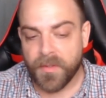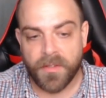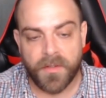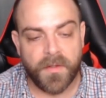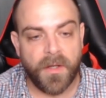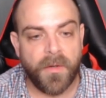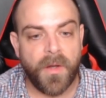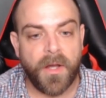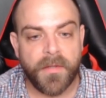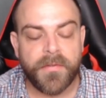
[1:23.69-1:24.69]
Godot
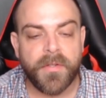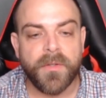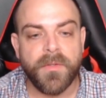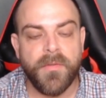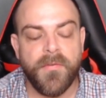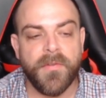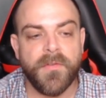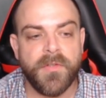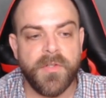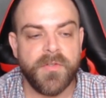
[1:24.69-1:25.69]
also uses
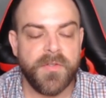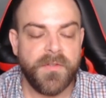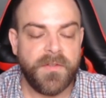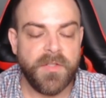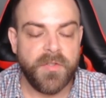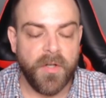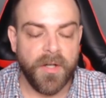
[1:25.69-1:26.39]
C#.